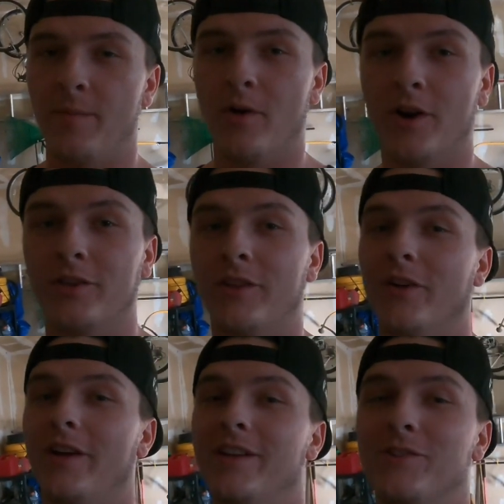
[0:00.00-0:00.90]
mark,
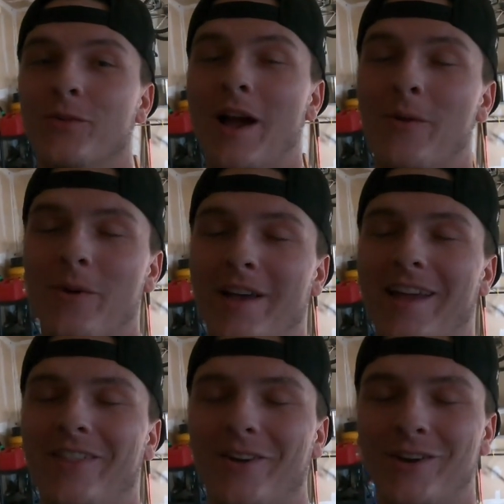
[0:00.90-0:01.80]
there is a right
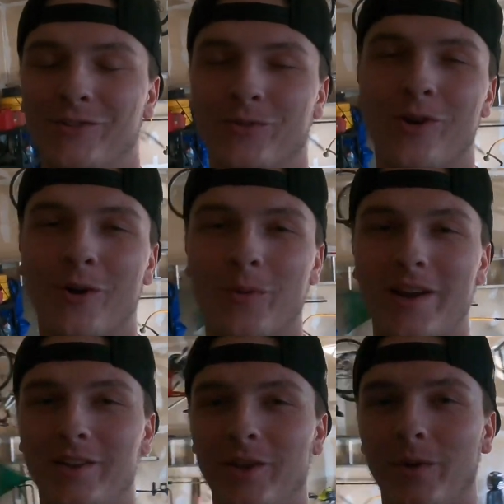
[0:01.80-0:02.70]
way and there is a wrong way
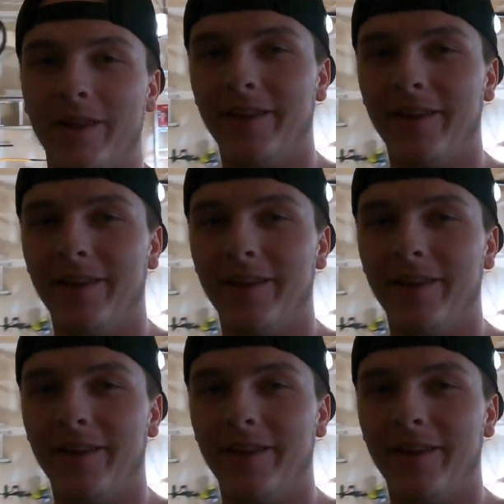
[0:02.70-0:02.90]
to do it.